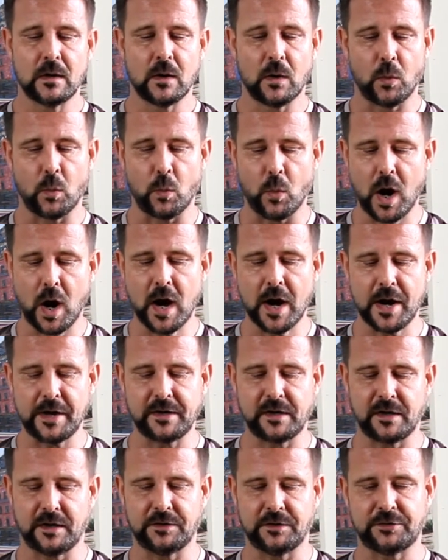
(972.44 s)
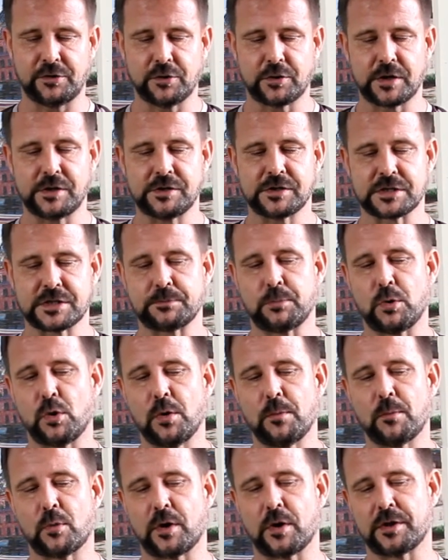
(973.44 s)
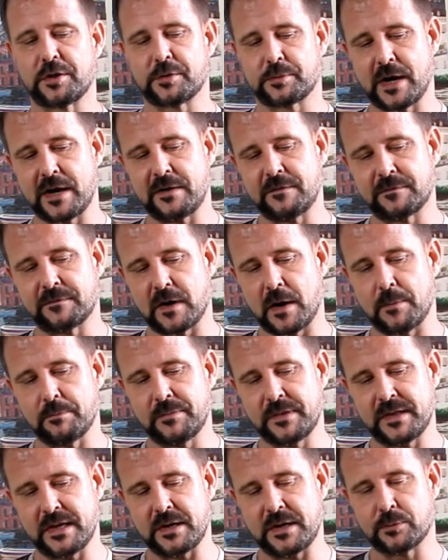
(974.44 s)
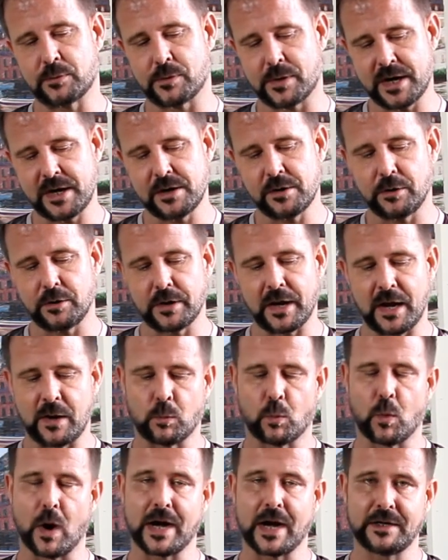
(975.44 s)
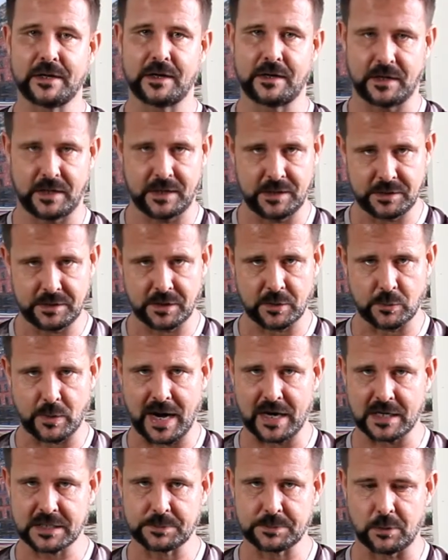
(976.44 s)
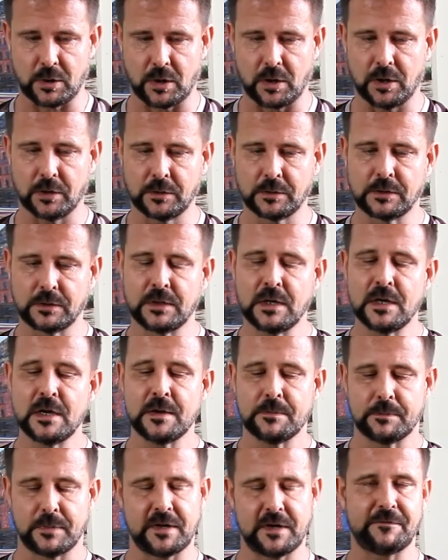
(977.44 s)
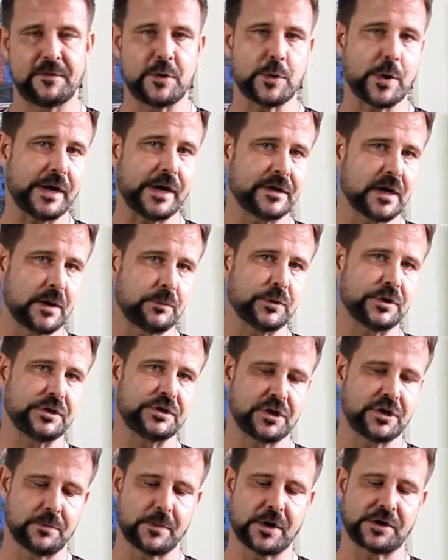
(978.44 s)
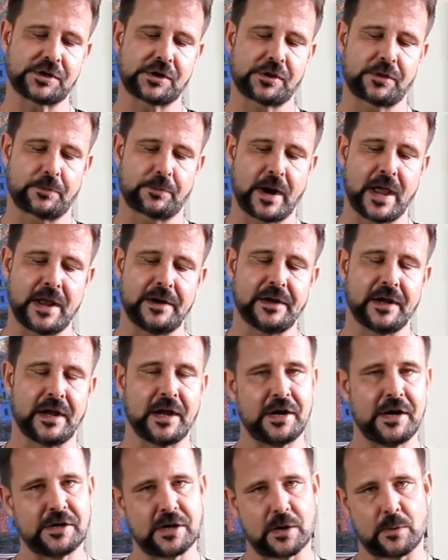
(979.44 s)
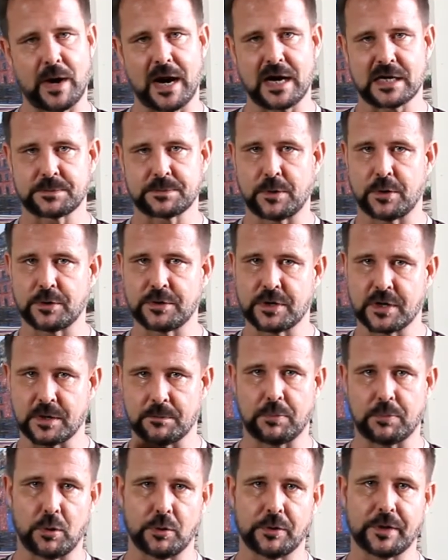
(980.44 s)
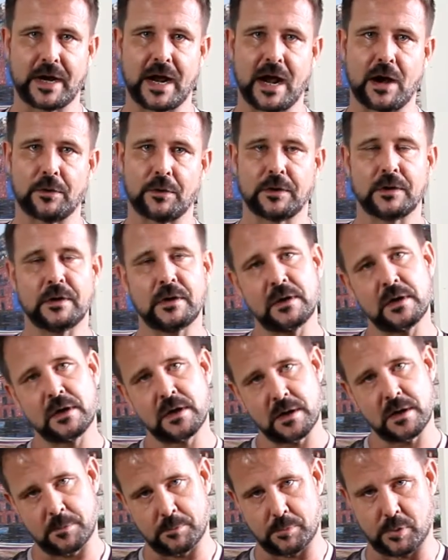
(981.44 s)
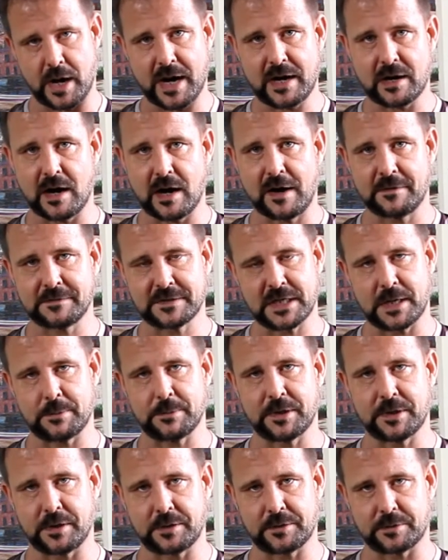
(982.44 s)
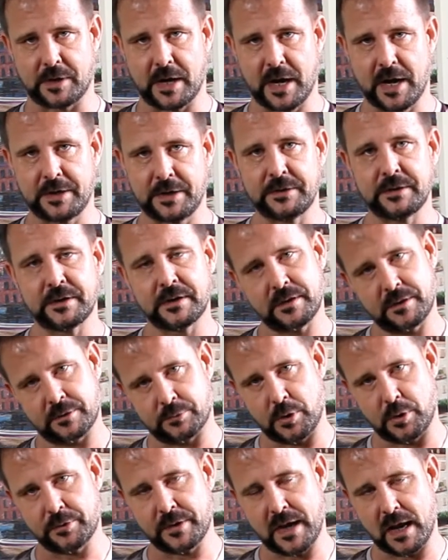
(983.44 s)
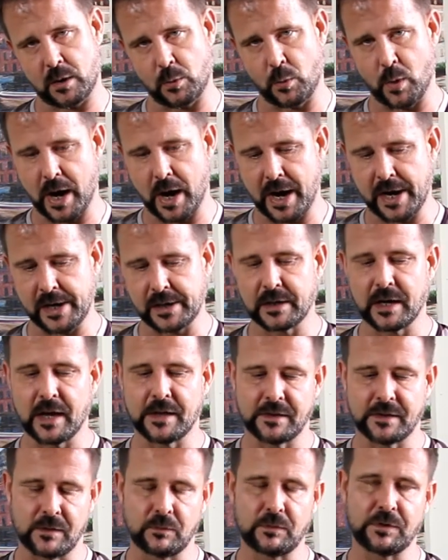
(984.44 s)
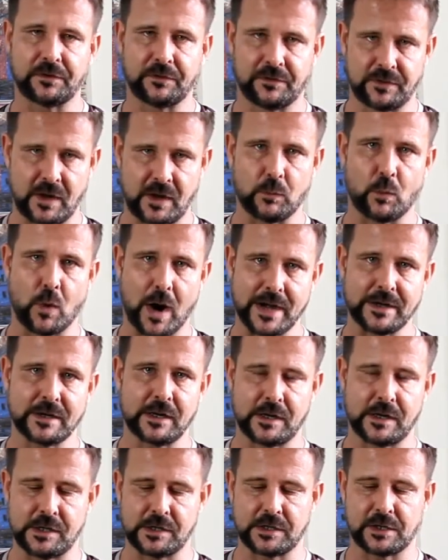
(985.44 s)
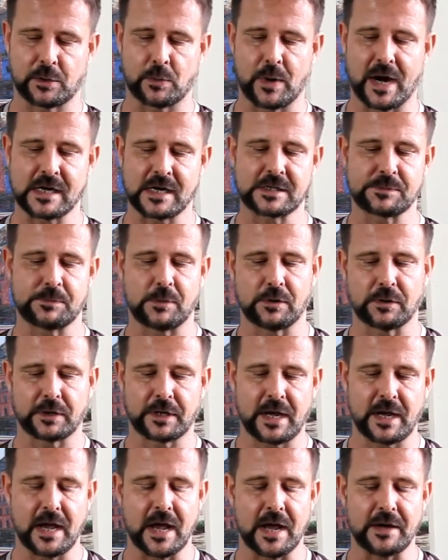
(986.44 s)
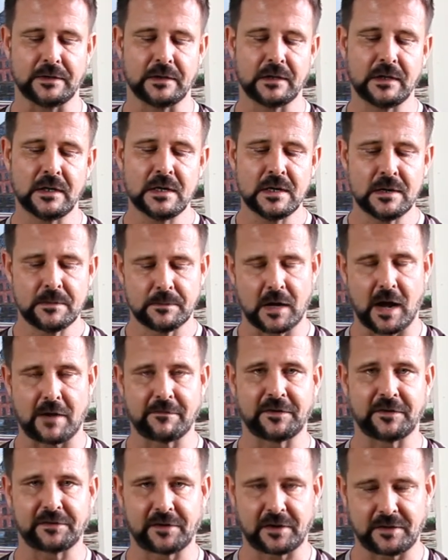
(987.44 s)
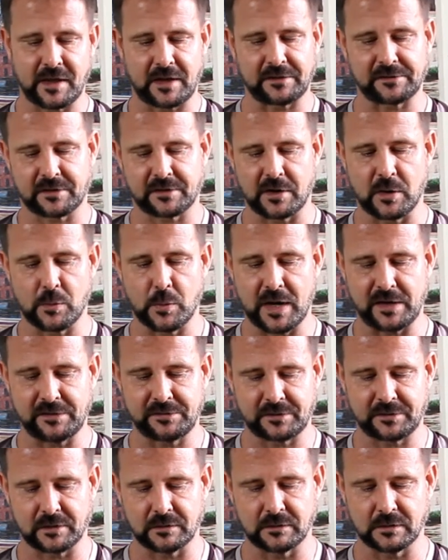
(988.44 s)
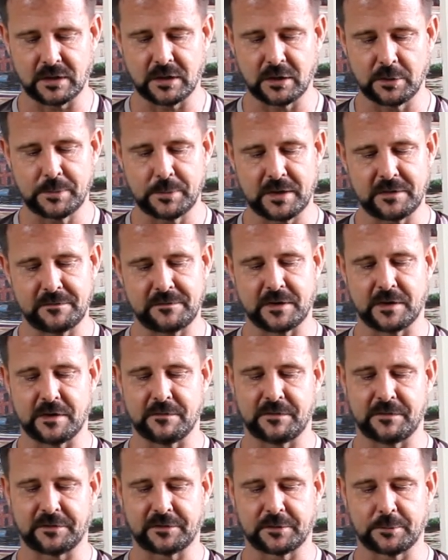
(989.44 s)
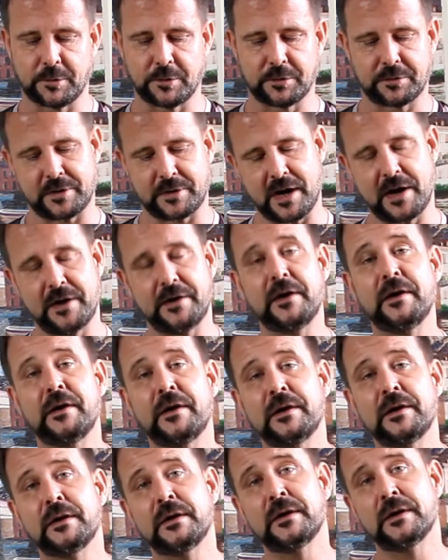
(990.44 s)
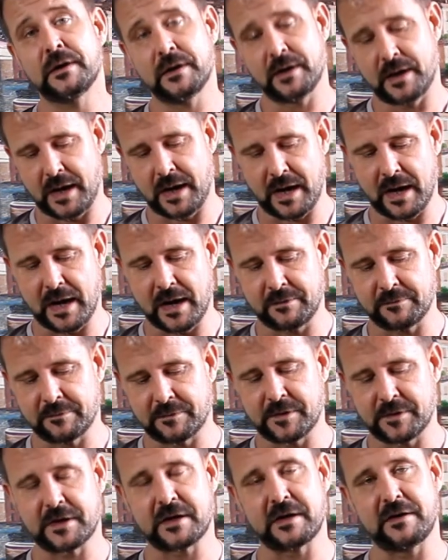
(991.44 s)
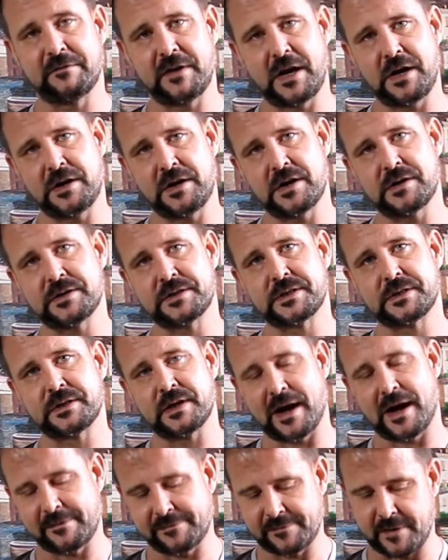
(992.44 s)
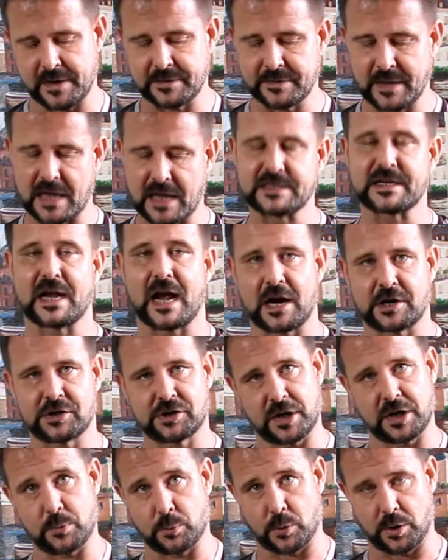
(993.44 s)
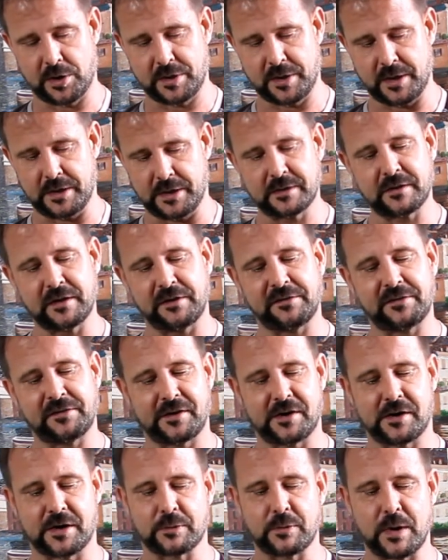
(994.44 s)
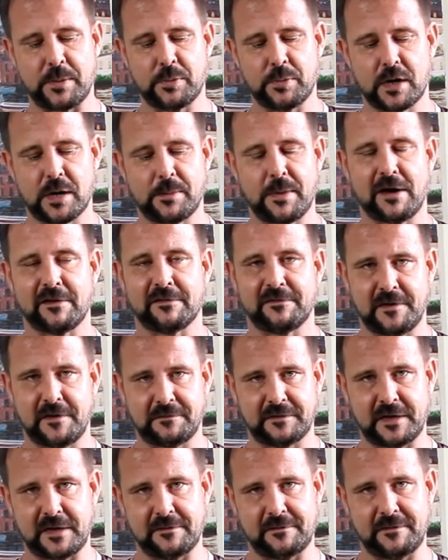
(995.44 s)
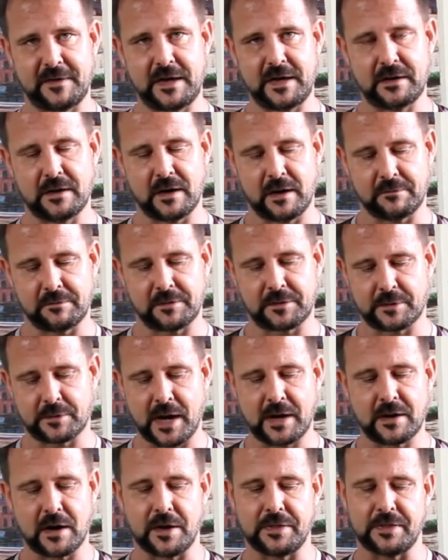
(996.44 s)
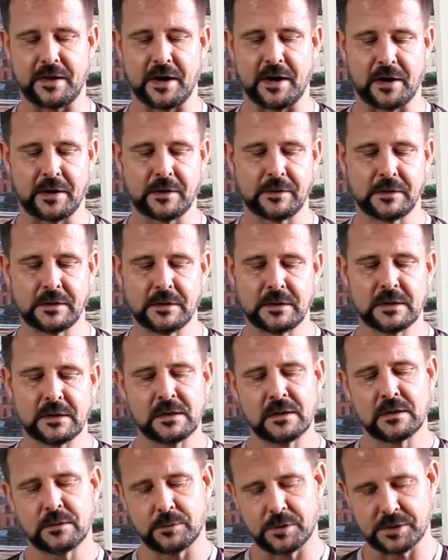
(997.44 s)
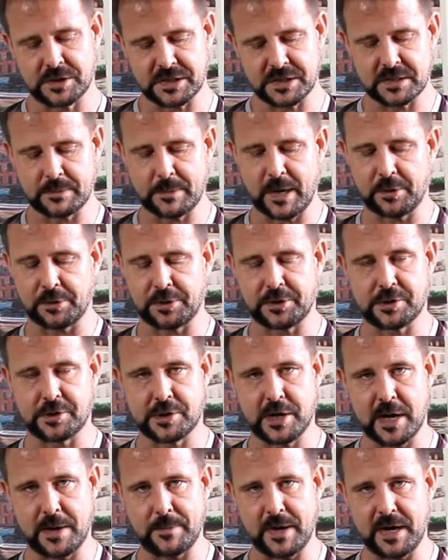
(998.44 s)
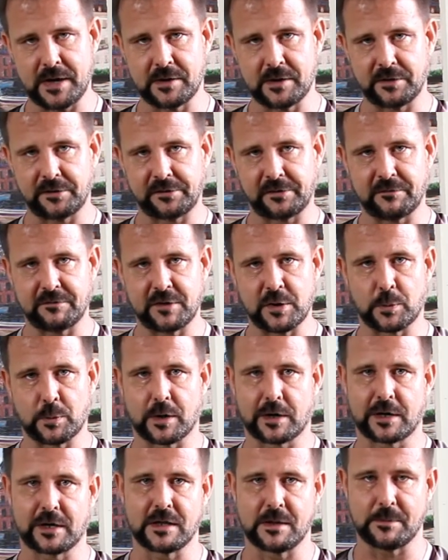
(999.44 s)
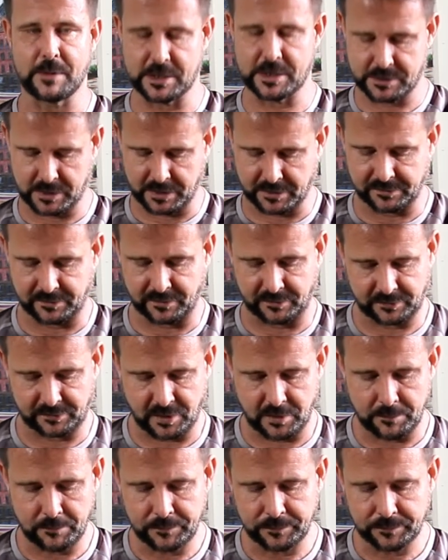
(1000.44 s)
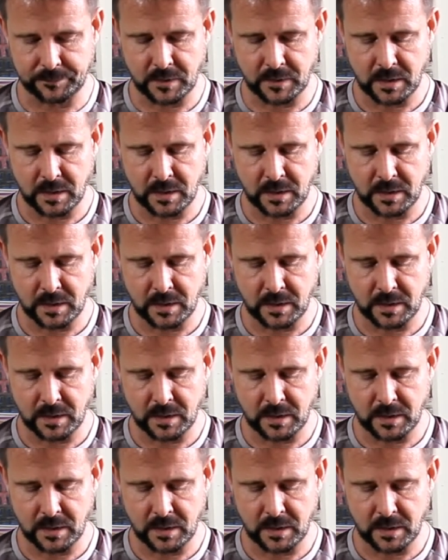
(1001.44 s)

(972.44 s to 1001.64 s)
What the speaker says: One is you can just pull more thread from the reel and wind it into the wax ball. But if you end up with too much thread in your wax ball, you can pull it out, break off some of the thread, throw that away, and then wind it into your wax ball again. Obviously that's going to waste a little bit of your invisible thread, and for the convenience I find that's actually worth it, considering we put about 50 feet of thread on there, which is about 30 meters if you work in the metric system.